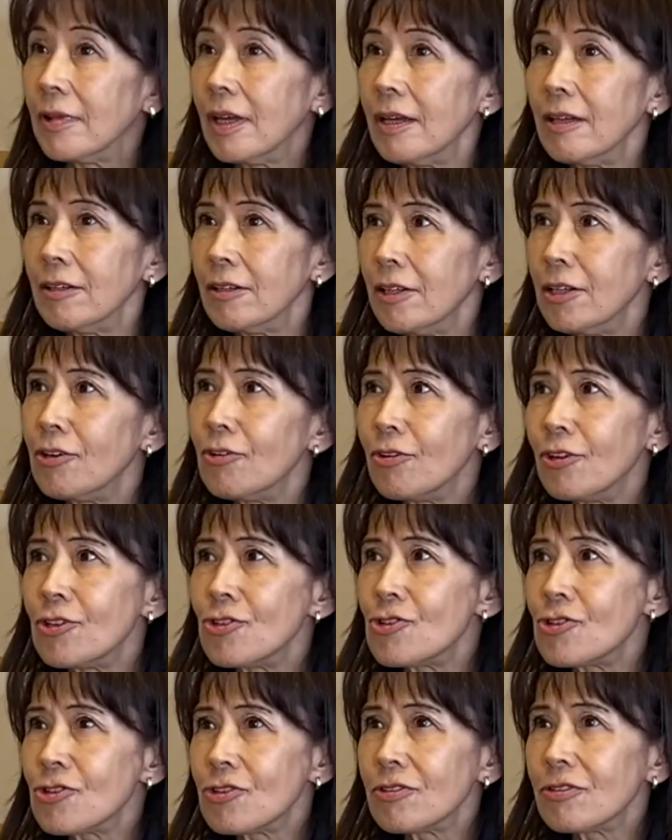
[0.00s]
And
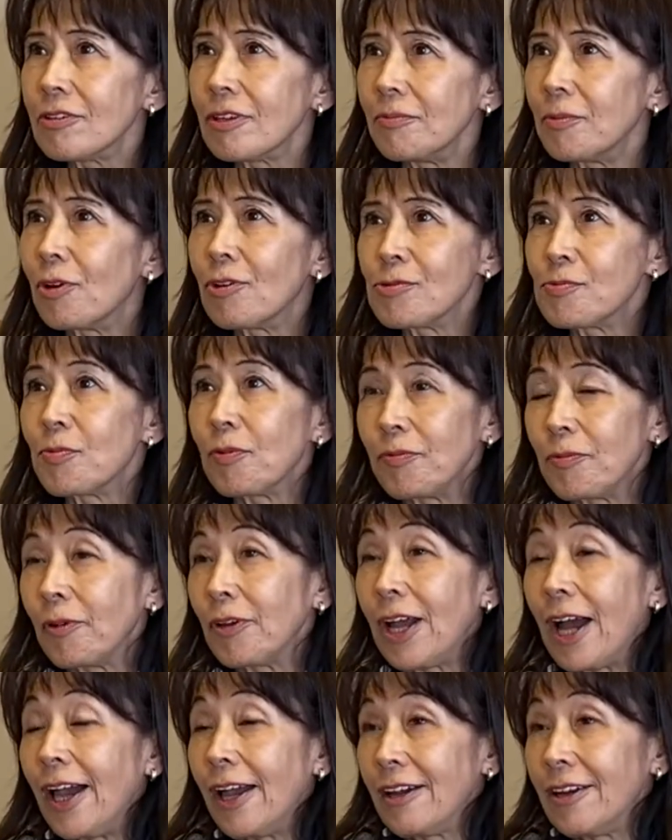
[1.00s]
English, because
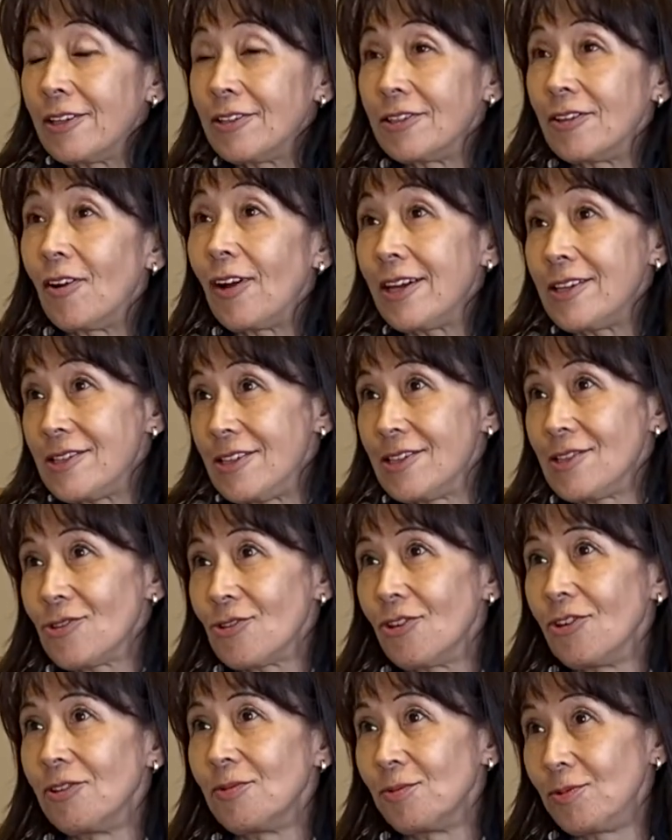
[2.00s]
I got the license
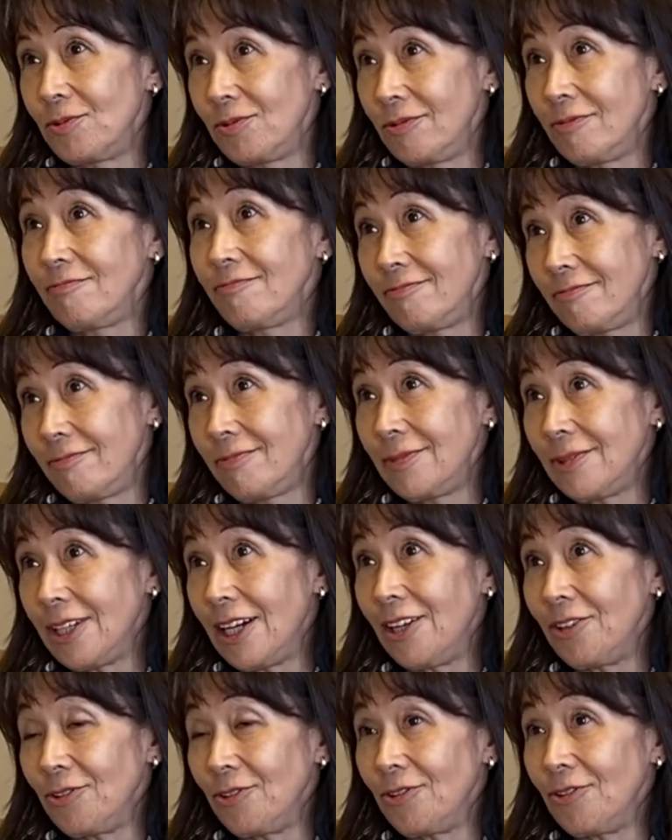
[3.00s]
of,
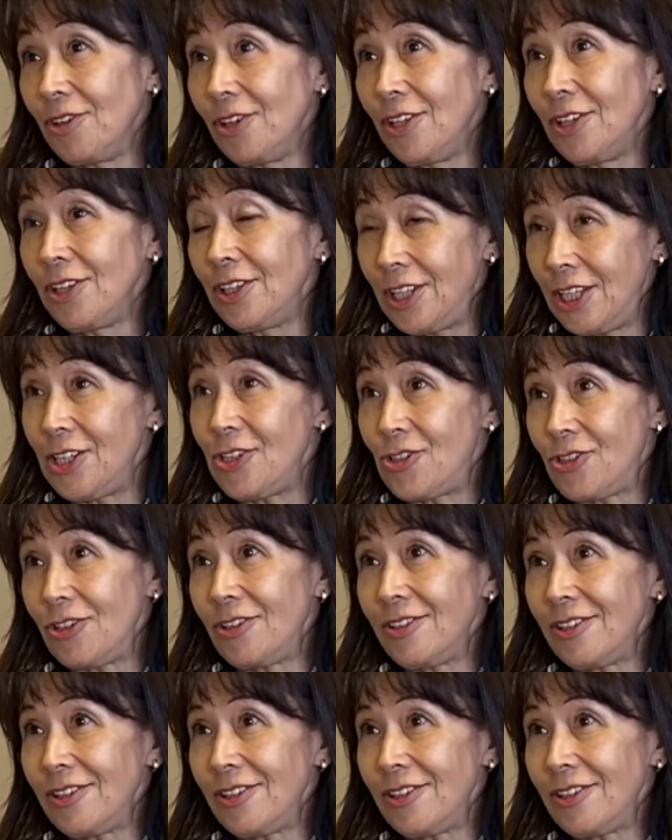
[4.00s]
teacher,